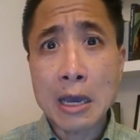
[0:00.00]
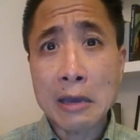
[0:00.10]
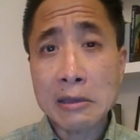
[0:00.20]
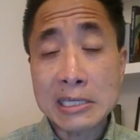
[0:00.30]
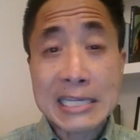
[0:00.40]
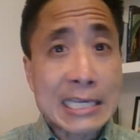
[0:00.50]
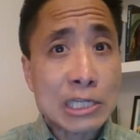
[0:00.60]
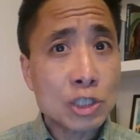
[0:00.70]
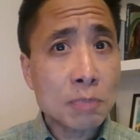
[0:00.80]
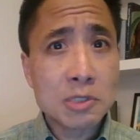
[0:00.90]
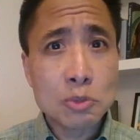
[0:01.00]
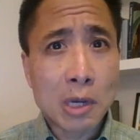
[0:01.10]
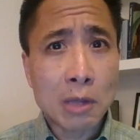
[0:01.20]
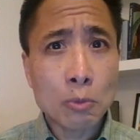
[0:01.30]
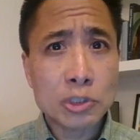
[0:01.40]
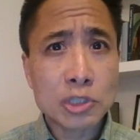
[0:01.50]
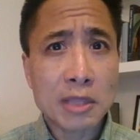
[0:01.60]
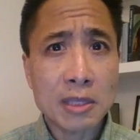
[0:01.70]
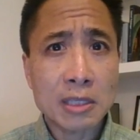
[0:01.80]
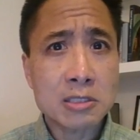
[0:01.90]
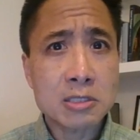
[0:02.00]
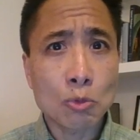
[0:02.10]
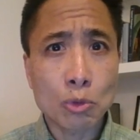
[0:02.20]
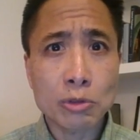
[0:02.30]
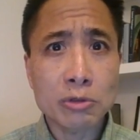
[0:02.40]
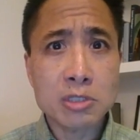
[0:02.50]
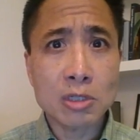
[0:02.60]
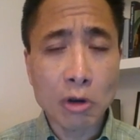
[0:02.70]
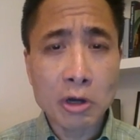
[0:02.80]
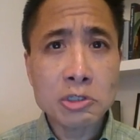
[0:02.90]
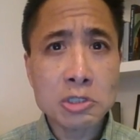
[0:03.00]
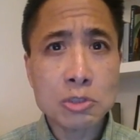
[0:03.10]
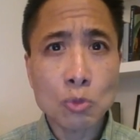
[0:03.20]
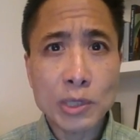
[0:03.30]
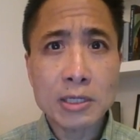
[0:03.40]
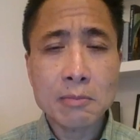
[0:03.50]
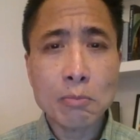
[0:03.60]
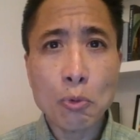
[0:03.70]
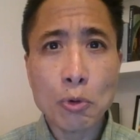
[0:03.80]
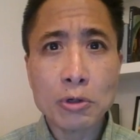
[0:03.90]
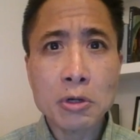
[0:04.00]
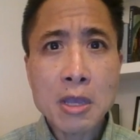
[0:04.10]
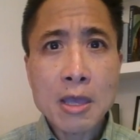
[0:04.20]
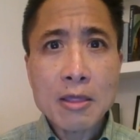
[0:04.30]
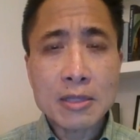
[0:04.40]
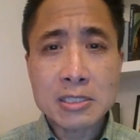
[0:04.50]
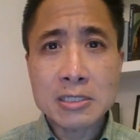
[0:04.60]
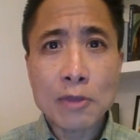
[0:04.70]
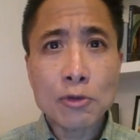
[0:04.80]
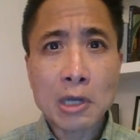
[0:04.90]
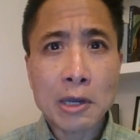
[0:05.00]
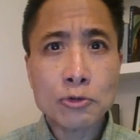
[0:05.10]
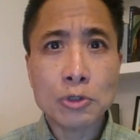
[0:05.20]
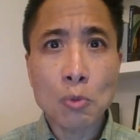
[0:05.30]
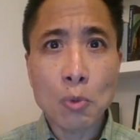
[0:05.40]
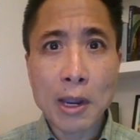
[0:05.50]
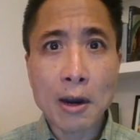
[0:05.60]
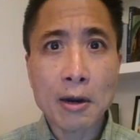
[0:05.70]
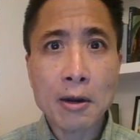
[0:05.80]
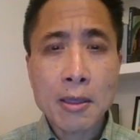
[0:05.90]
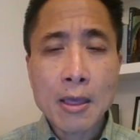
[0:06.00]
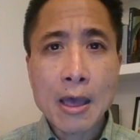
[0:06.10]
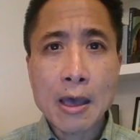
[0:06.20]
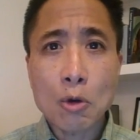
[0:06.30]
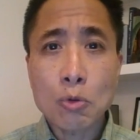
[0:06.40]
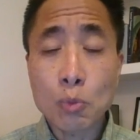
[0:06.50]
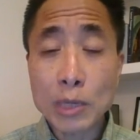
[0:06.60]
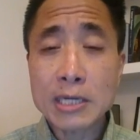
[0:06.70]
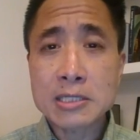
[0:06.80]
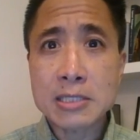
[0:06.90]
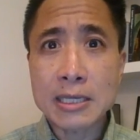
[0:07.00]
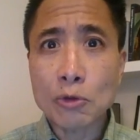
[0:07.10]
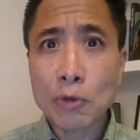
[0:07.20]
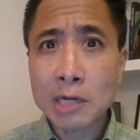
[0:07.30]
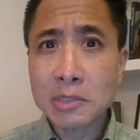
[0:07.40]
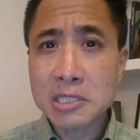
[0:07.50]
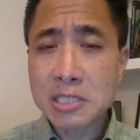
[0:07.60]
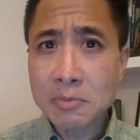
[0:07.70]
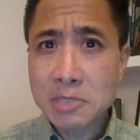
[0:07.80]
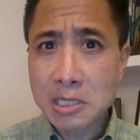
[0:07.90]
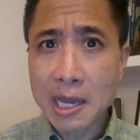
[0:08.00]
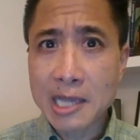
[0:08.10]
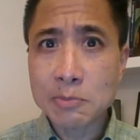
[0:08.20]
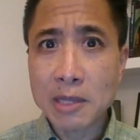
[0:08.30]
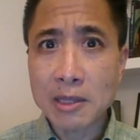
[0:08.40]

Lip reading: in Egypt as well, which I think is the world's largest wheat importer, that's another country where wheat is incredibly subsidized by the